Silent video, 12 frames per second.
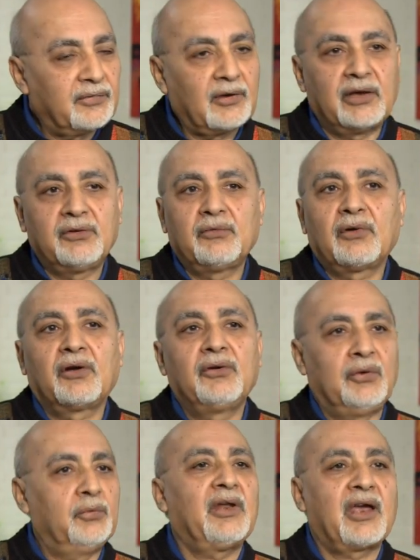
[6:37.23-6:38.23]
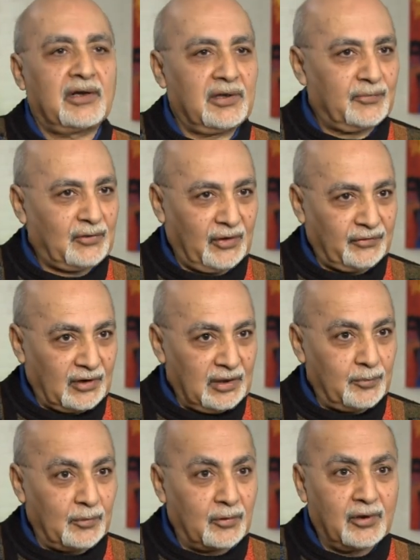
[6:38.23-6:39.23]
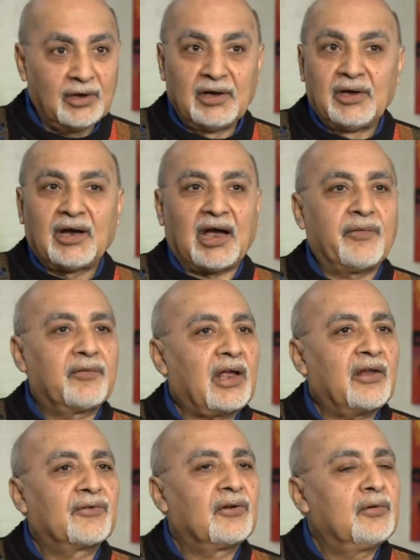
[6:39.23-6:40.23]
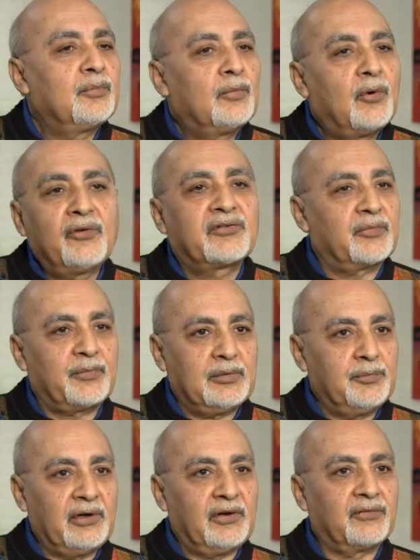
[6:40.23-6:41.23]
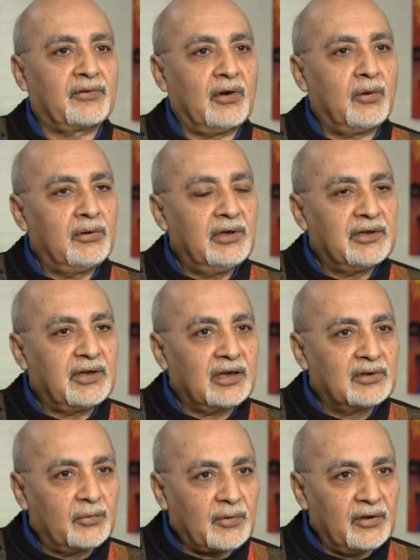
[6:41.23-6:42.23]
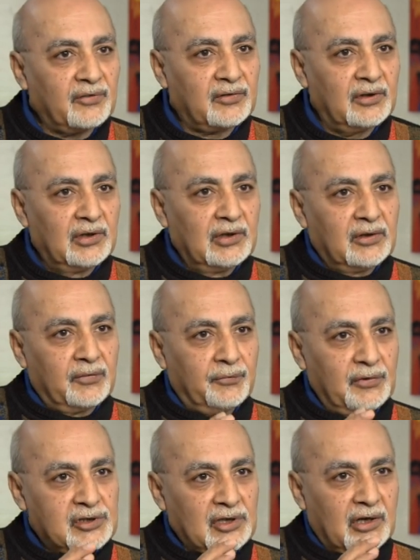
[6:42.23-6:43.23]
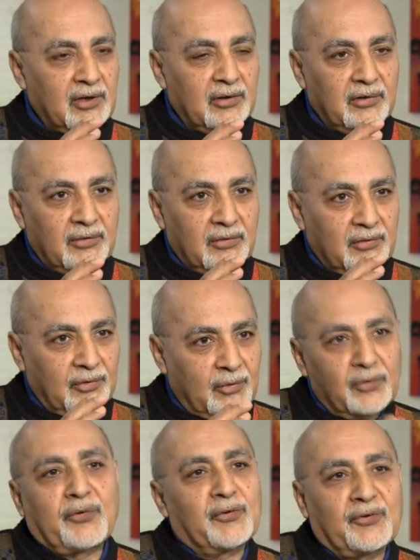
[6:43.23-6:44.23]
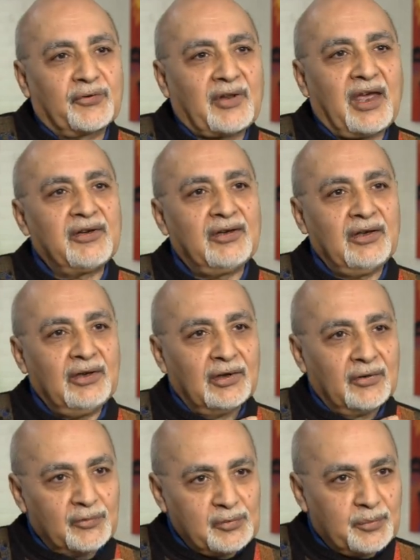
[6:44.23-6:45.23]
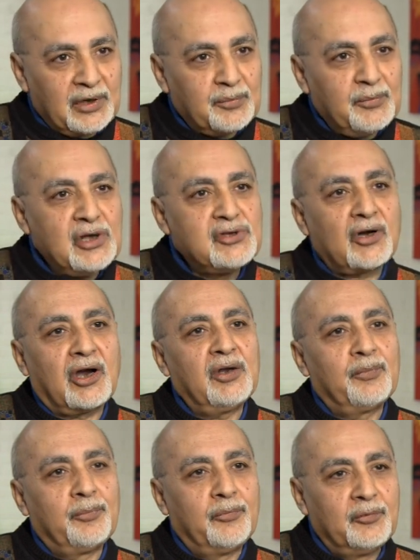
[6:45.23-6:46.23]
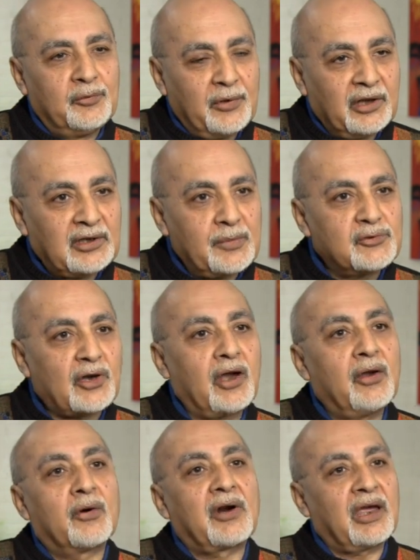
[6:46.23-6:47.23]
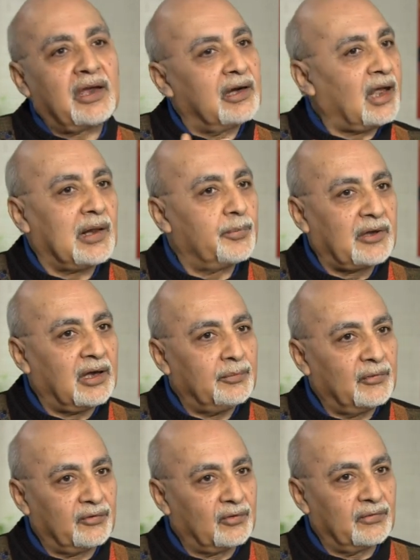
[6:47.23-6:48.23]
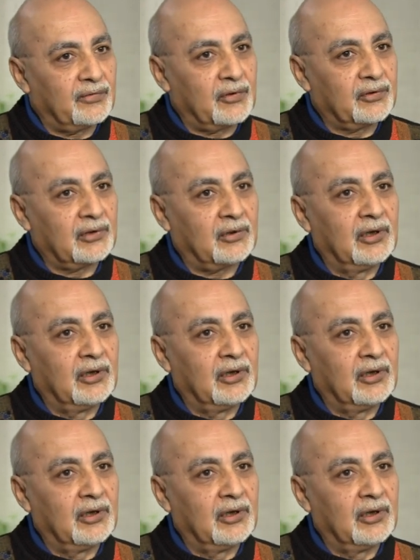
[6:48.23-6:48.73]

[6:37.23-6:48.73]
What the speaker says: I do not do negative things anymore. I've canceled most of my meetings. I only take the ones which are good for society, which bring me joy, bring them joy, or I can help them, and so forth.